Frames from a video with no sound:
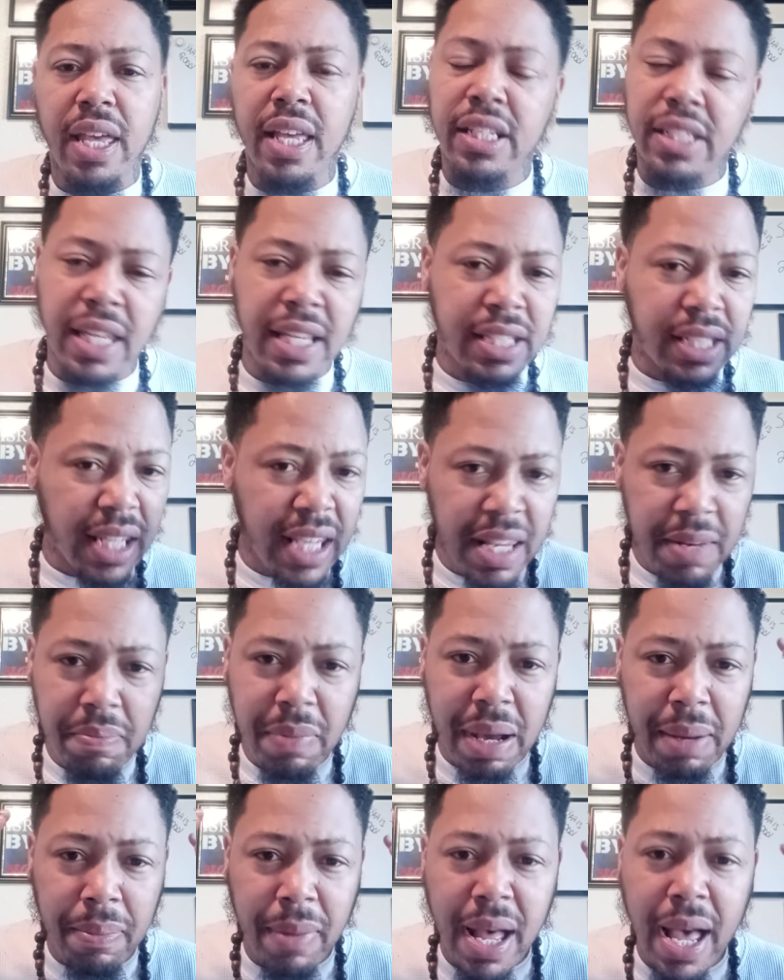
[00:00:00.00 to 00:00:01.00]
It's in
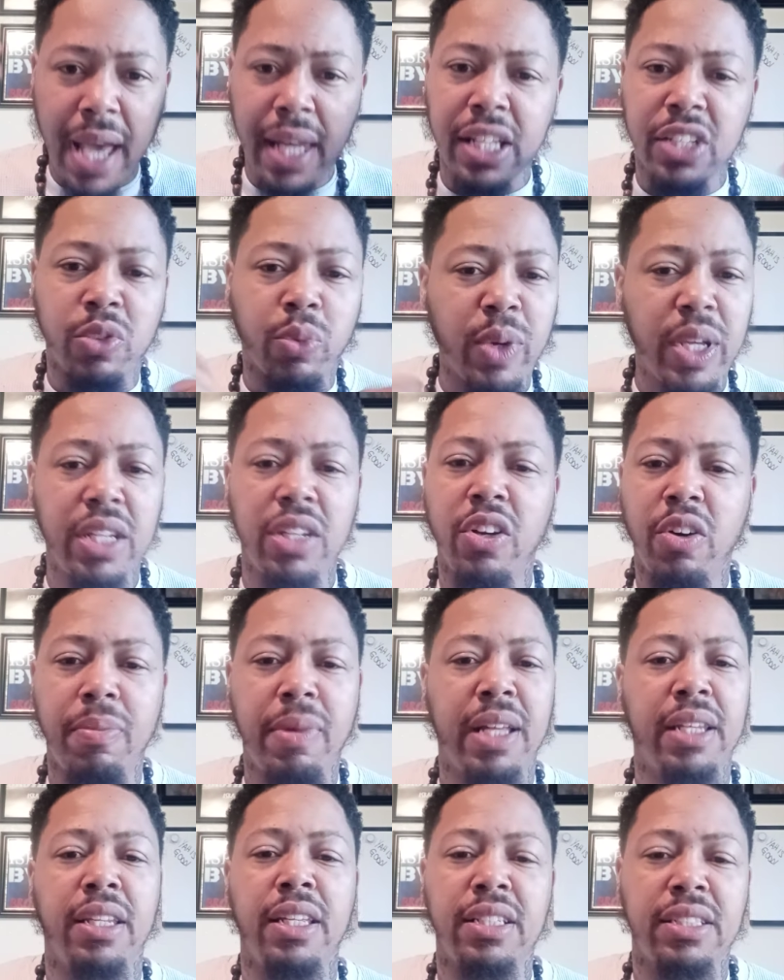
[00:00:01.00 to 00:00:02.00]
my mind. It's written
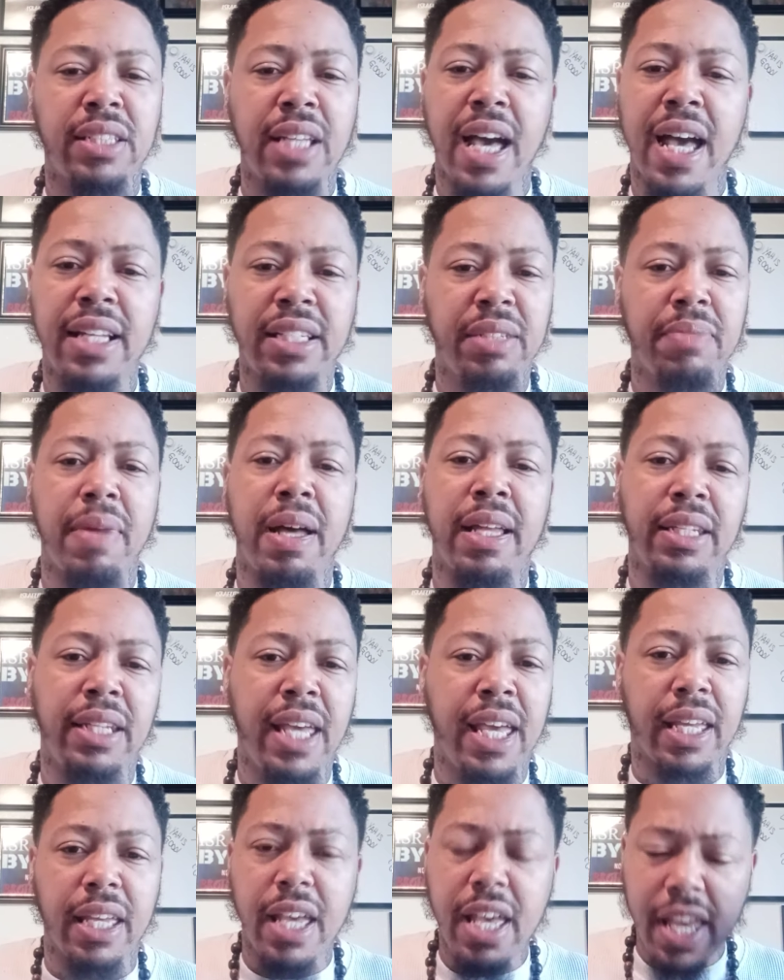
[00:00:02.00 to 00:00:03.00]
it's tied to my
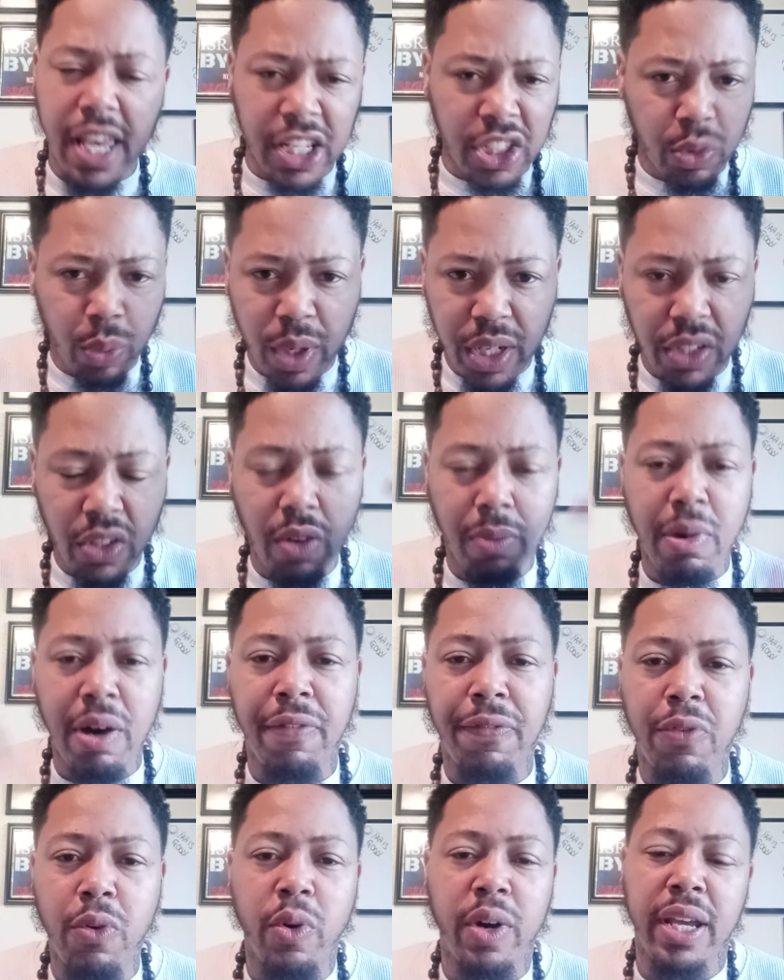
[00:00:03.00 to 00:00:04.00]
neck. It's written on
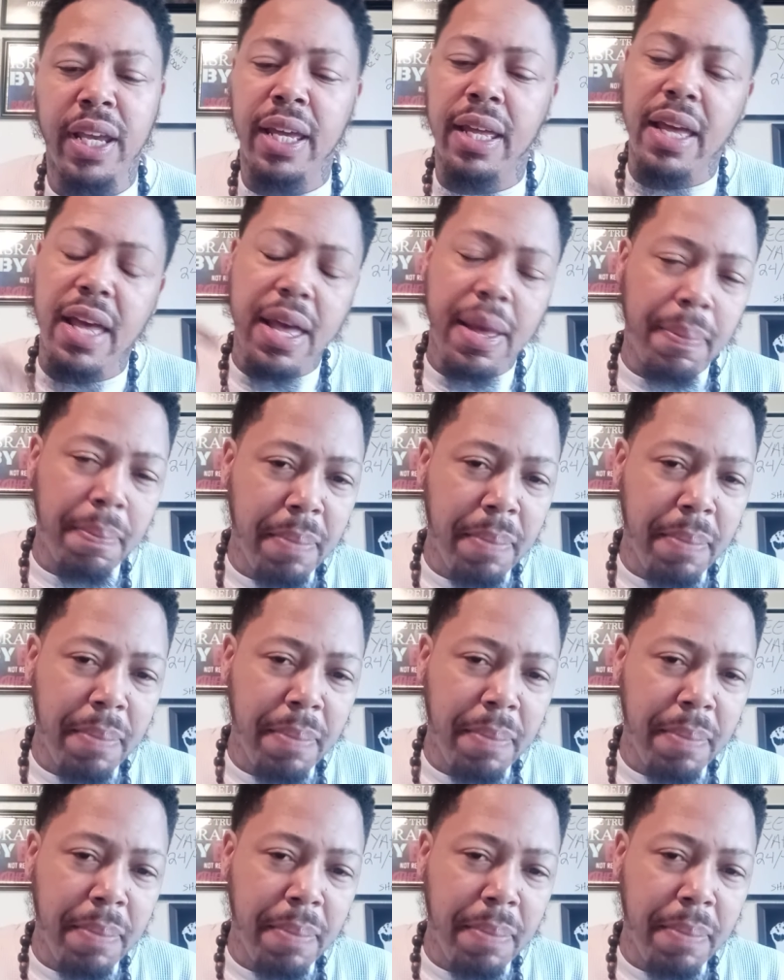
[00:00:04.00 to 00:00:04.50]
my forehead.